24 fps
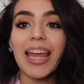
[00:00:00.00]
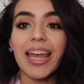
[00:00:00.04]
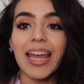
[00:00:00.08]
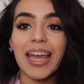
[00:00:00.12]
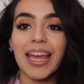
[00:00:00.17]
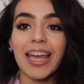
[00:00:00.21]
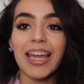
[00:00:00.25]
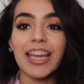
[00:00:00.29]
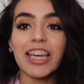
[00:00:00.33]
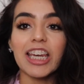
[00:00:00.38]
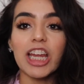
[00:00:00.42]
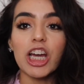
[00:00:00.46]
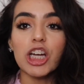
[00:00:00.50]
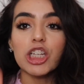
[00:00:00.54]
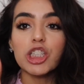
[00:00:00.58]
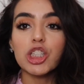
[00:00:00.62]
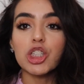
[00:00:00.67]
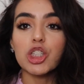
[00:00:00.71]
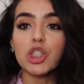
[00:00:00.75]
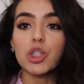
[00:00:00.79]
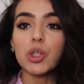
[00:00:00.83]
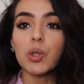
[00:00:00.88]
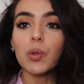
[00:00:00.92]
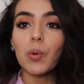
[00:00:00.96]
In
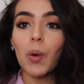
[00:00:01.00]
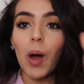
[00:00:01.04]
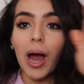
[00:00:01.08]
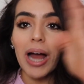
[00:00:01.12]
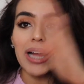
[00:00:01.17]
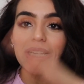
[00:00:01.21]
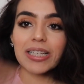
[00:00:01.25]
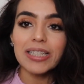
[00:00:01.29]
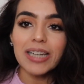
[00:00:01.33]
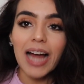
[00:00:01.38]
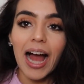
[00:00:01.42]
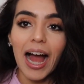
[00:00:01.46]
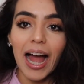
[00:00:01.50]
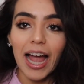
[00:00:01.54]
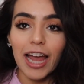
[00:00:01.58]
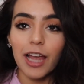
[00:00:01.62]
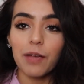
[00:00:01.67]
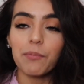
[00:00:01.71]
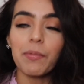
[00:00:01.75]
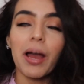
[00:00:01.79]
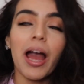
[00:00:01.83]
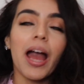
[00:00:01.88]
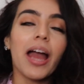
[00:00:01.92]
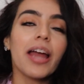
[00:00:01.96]
due
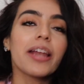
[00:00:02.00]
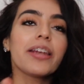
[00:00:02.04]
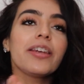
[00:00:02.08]
time,